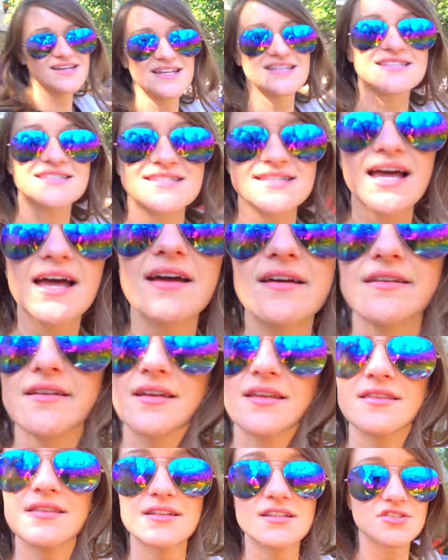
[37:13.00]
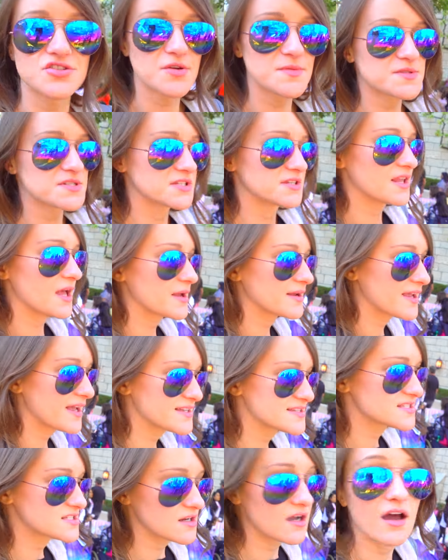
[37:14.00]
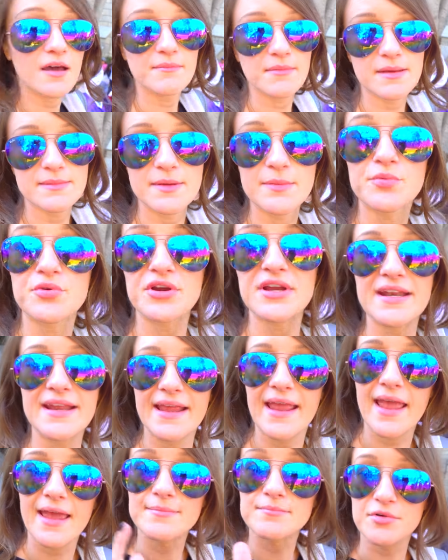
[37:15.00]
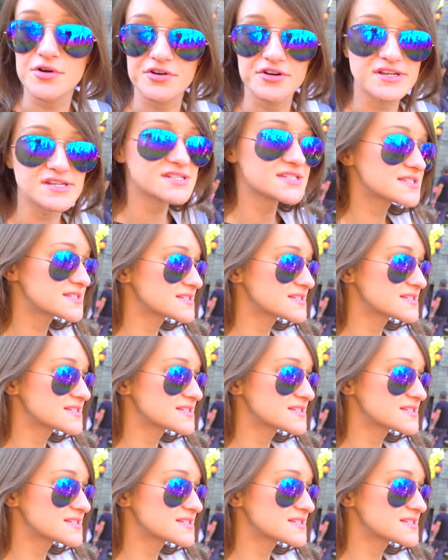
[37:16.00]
It said in the description that Gaston may be preening, and Maurice,